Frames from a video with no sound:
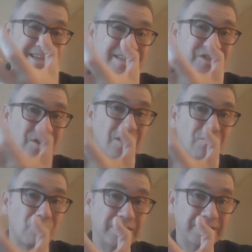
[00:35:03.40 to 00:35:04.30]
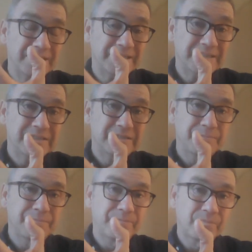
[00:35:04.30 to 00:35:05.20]
is not what it is
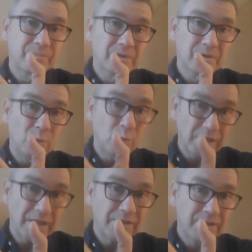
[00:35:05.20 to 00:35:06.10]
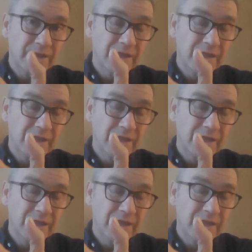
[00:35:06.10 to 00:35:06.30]
with